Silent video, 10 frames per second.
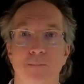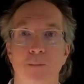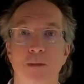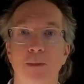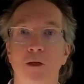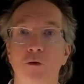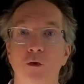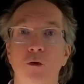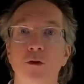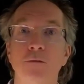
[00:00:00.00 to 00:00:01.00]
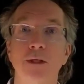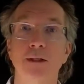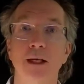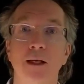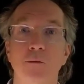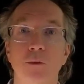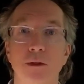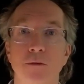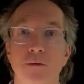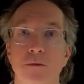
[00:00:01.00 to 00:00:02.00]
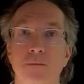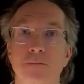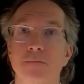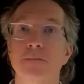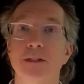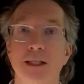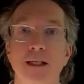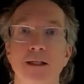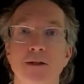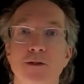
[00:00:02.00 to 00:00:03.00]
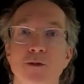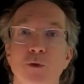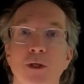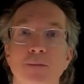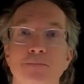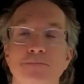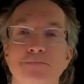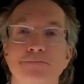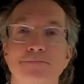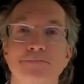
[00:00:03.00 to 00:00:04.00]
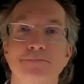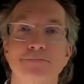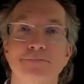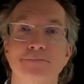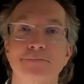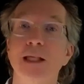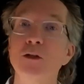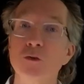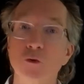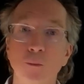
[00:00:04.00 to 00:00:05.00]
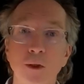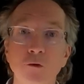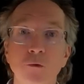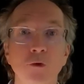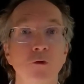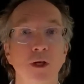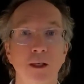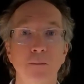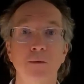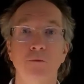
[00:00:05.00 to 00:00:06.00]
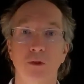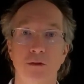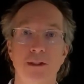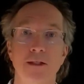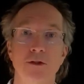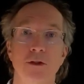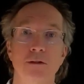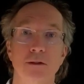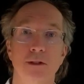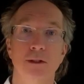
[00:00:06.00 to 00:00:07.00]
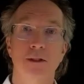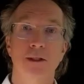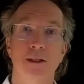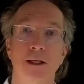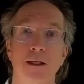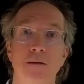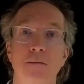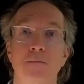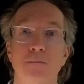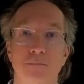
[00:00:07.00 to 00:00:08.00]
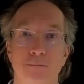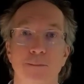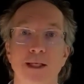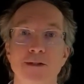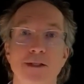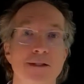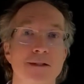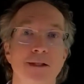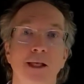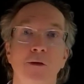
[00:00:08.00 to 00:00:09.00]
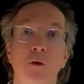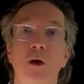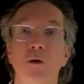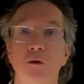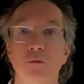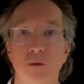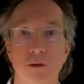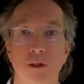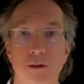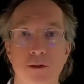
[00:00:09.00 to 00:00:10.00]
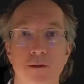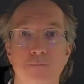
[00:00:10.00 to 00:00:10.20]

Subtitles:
may you cultivate that with steadiness and joy. Thank you so much for your time and for your attention, and blessings in all you feel called to.